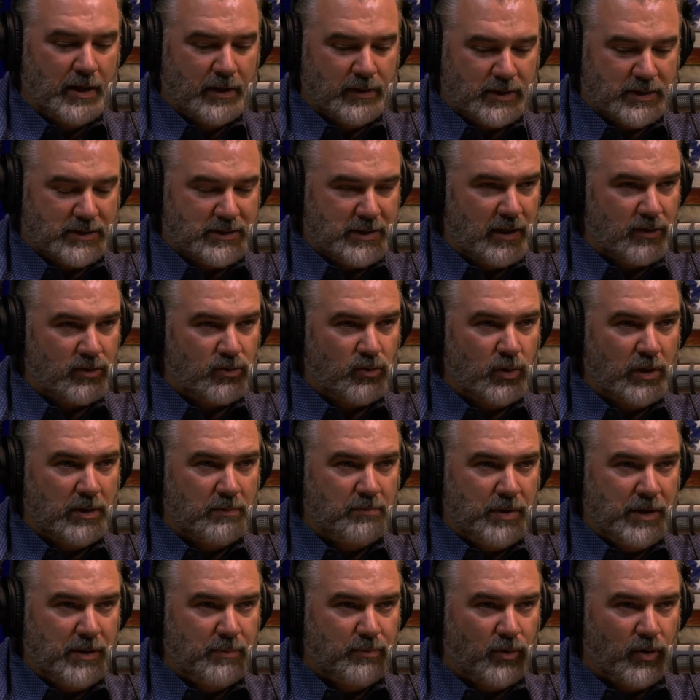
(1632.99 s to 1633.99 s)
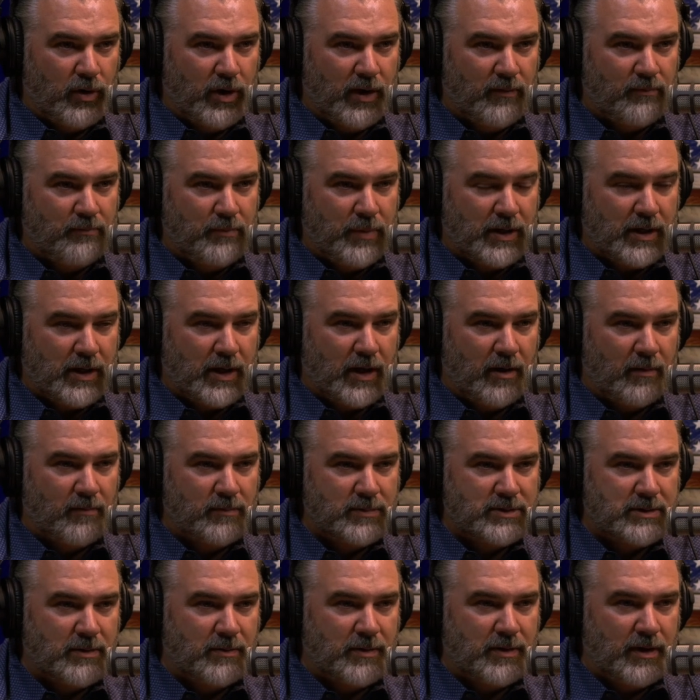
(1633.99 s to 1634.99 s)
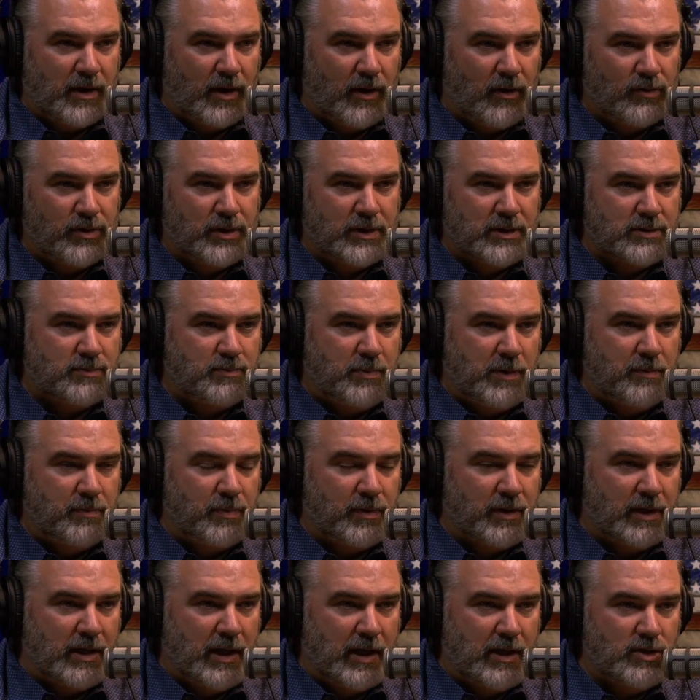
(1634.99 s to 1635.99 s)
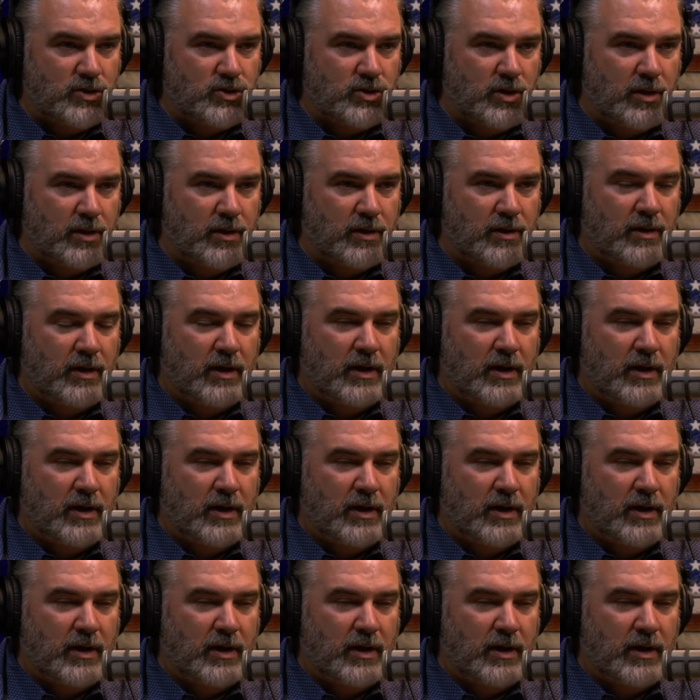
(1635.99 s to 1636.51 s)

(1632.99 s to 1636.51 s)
The South Korean people have become some of the healthiest people in Asia.